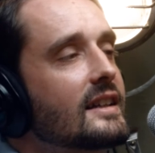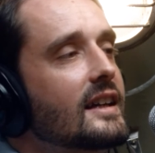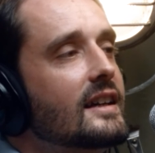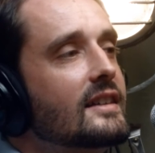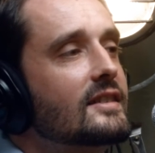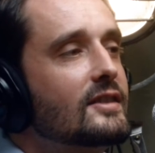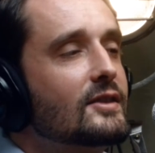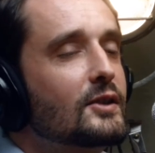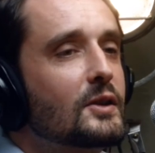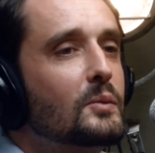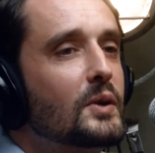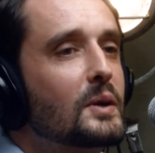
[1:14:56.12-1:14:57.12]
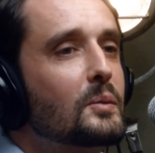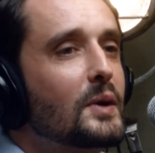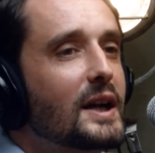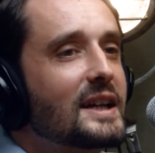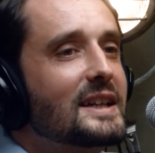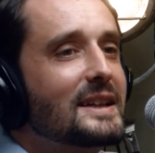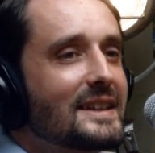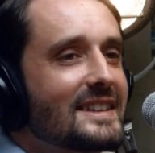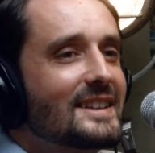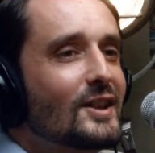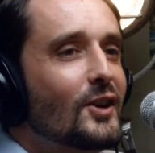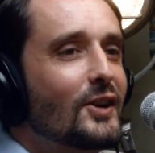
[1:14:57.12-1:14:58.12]
Yeah, she's looking pretty pregnant,
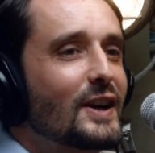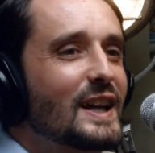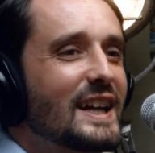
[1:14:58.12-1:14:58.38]
Laurie.